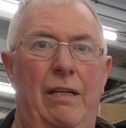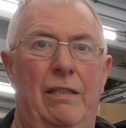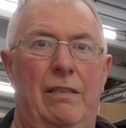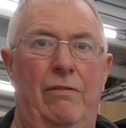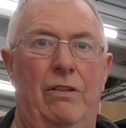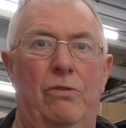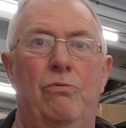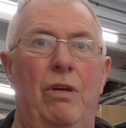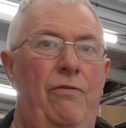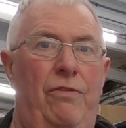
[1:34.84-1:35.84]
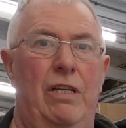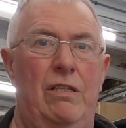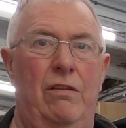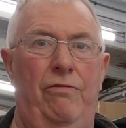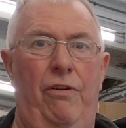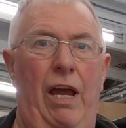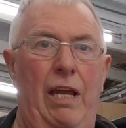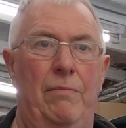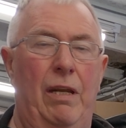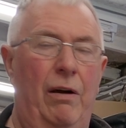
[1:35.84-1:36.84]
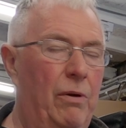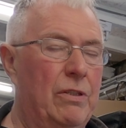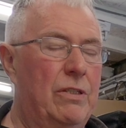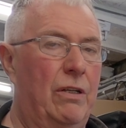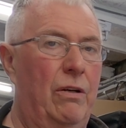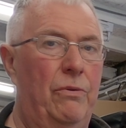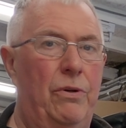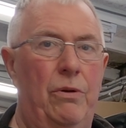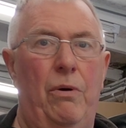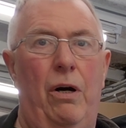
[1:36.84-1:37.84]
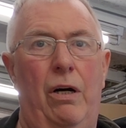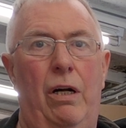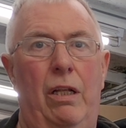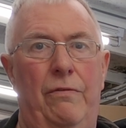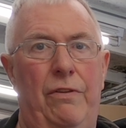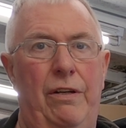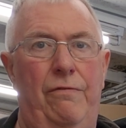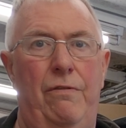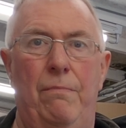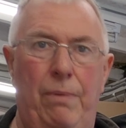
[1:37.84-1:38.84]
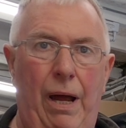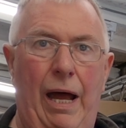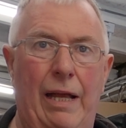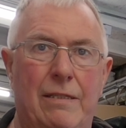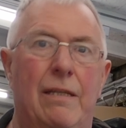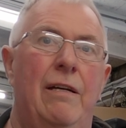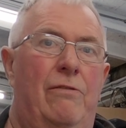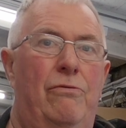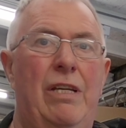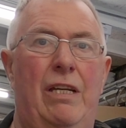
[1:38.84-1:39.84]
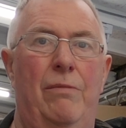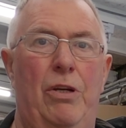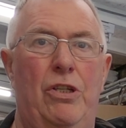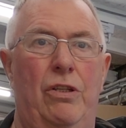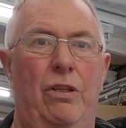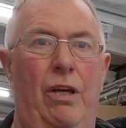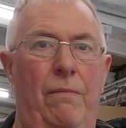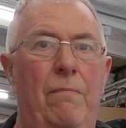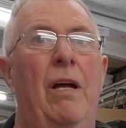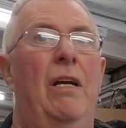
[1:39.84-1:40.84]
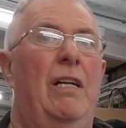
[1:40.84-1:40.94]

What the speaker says: because I've got to refinish the frame and I want to go through all of the different parts, recommission them,